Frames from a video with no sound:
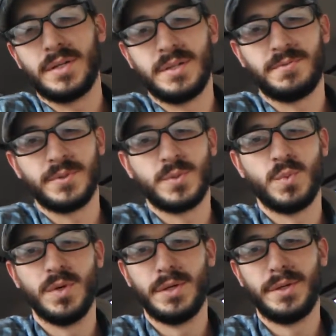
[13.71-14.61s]
different
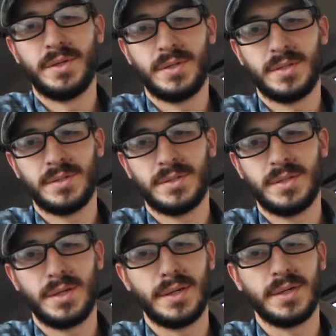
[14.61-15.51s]
one,
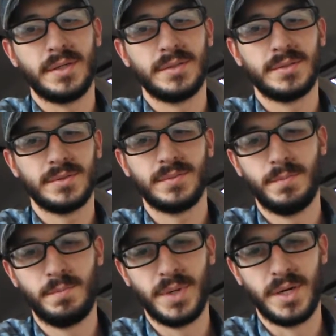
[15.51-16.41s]
uh,
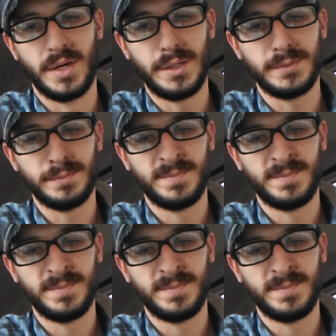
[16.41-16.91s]
but